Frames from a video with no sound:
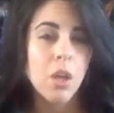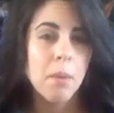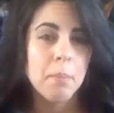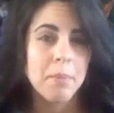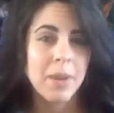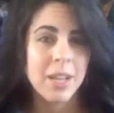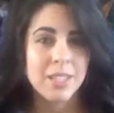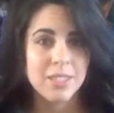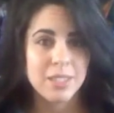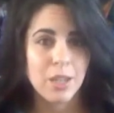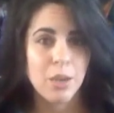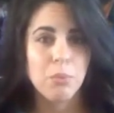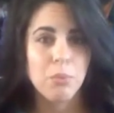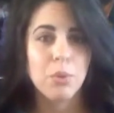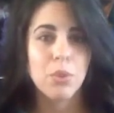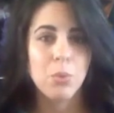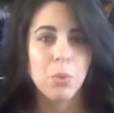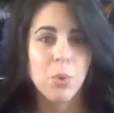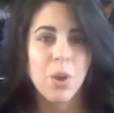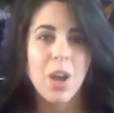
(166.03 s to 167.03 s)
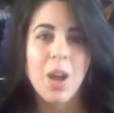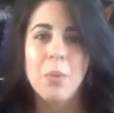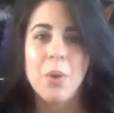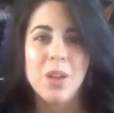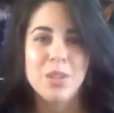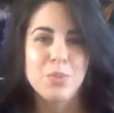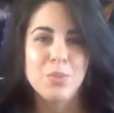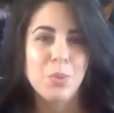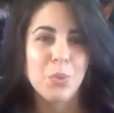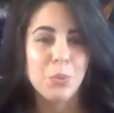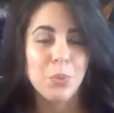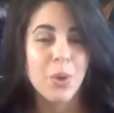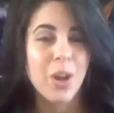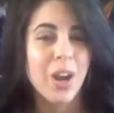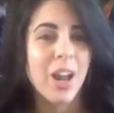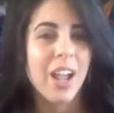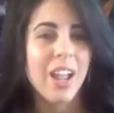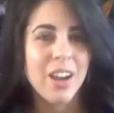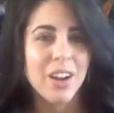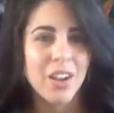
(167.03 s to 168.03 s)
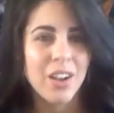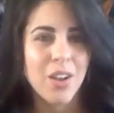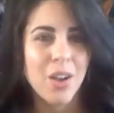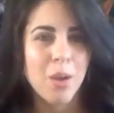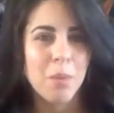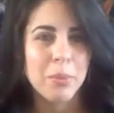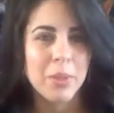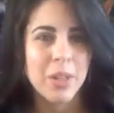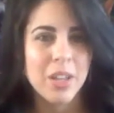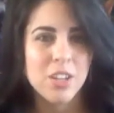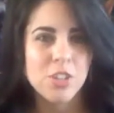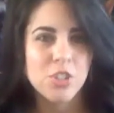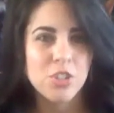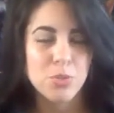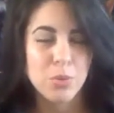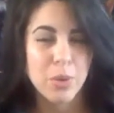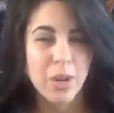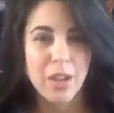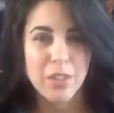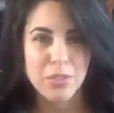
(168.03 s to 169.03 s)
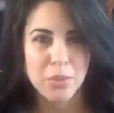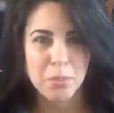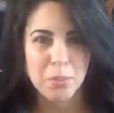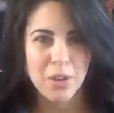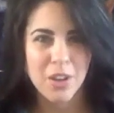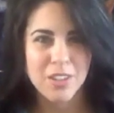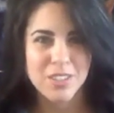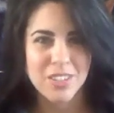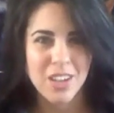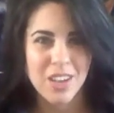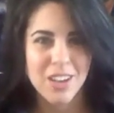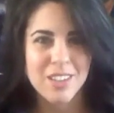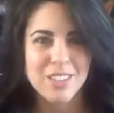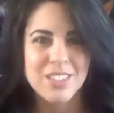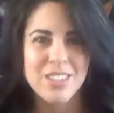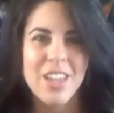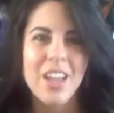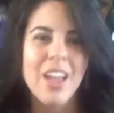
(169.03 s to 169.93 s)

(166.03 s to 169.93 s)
myself, with who I was, with what I had accomplished throughout the process.